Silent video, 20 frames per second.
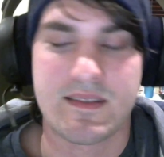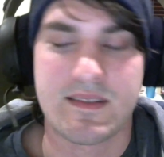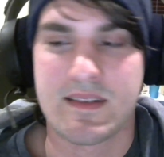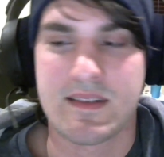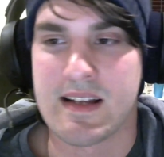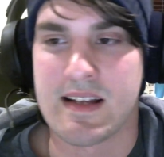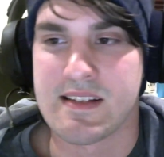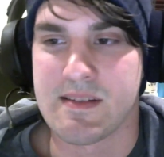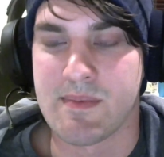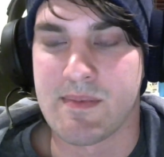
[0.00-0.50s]

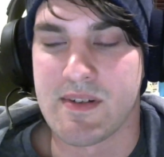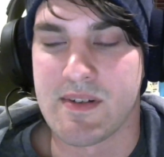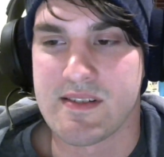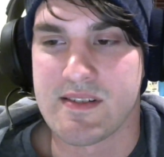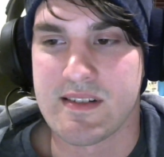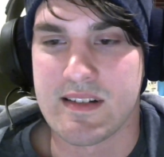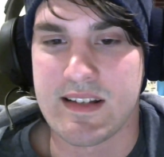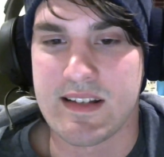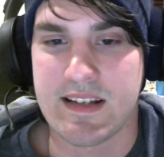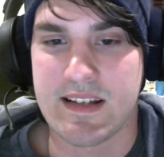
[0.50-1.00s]
as opposed
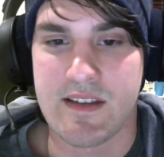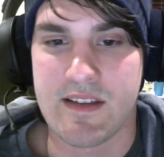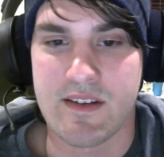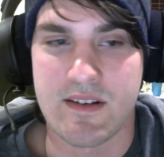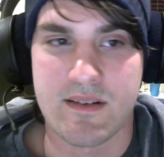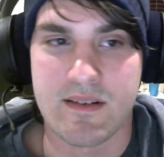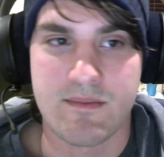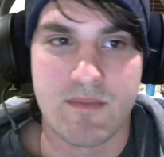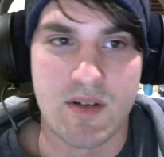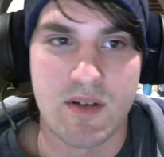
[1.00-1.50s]
to other
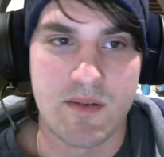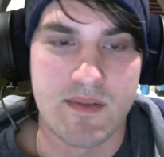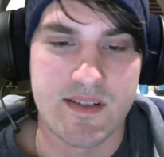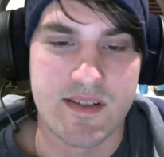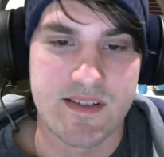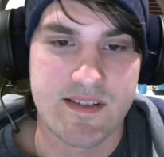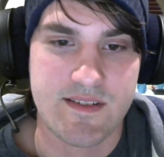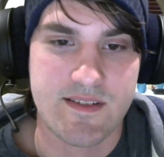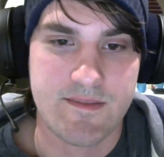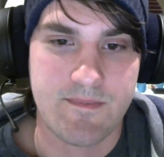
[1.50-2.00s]

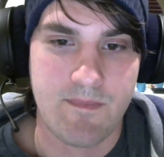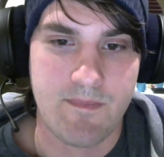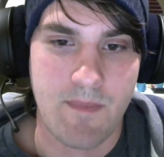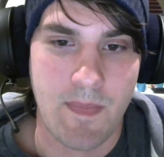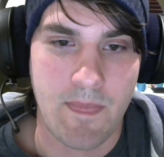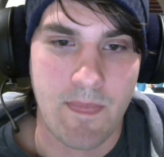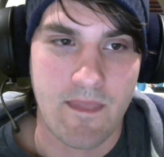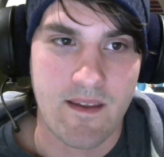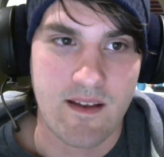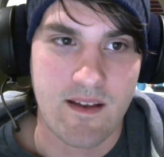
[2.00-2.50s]
MOBAs
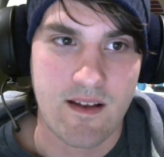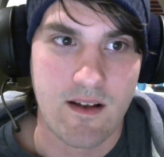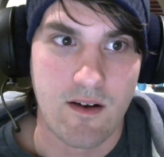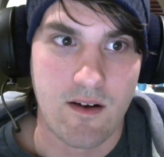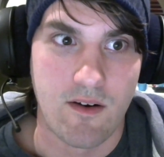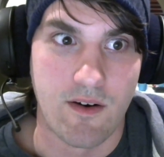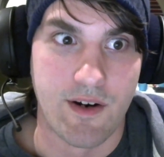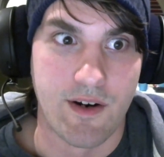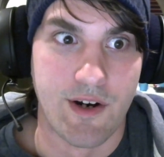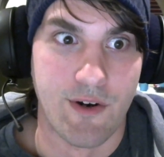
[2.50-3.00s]

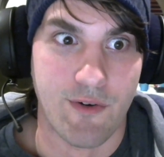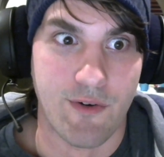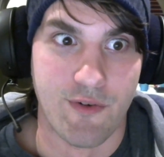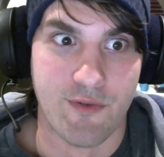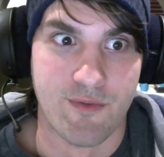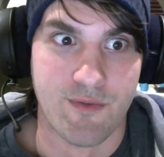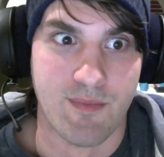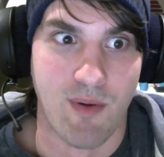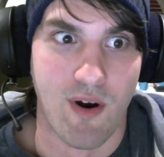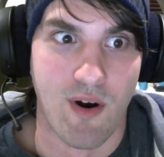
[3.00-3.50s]
or Heroes
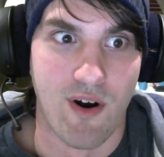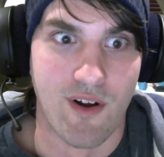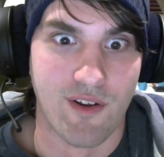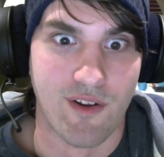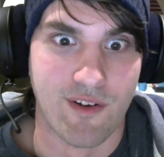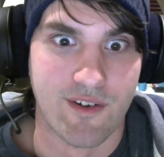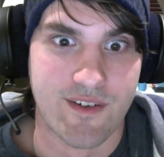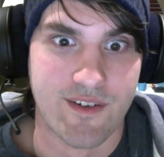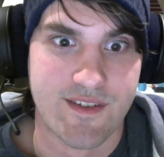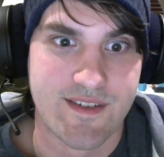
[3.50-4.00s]

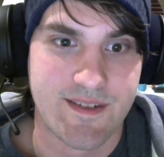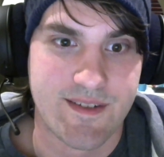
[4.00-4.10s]
brawlers.